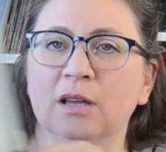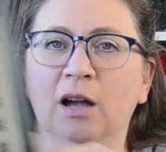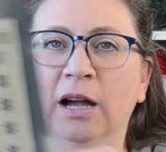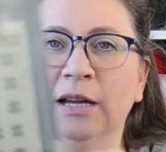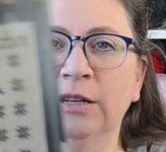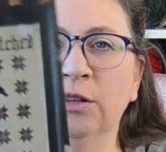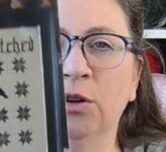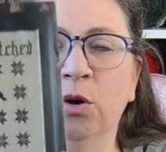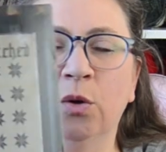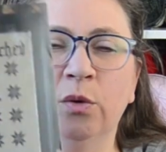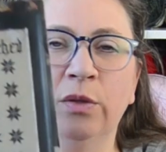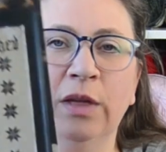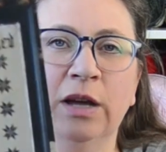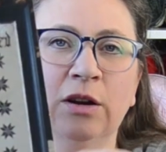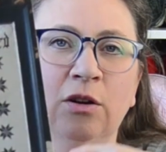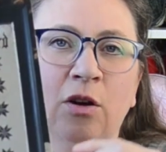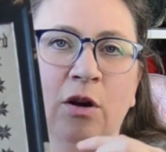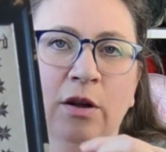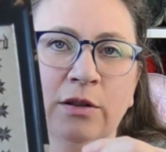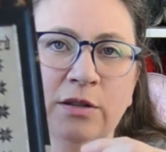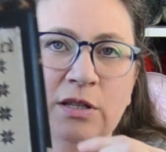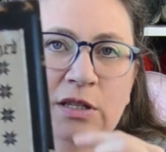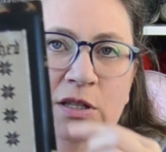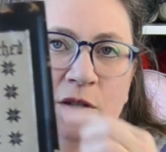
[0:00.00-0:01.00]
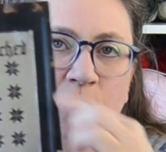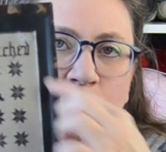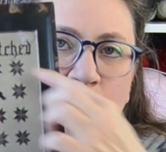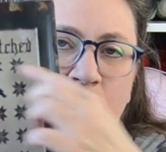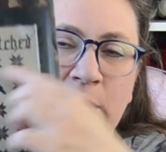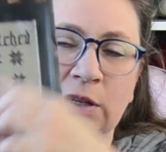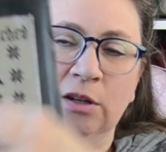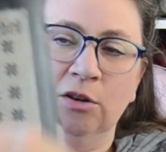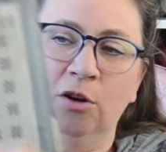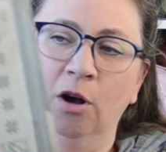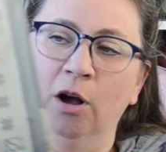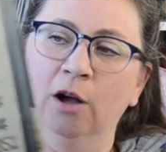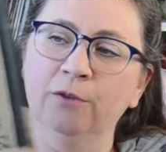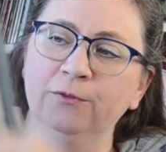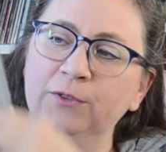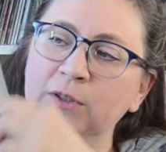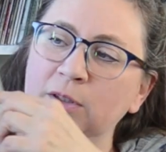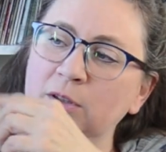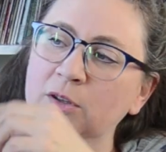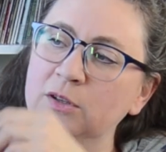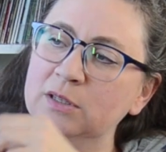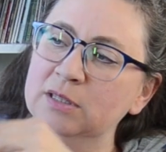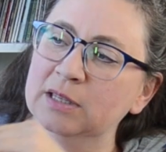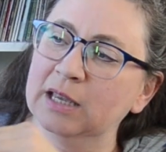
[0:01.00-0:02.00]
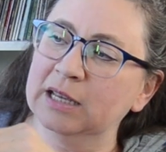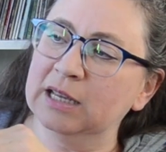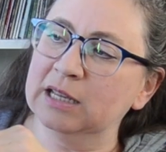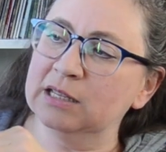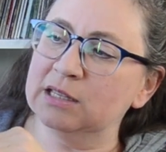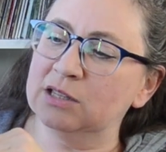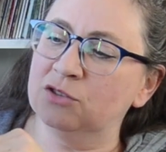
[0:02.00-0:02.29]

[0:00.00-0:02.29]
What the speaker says: I know that on screen it often looks like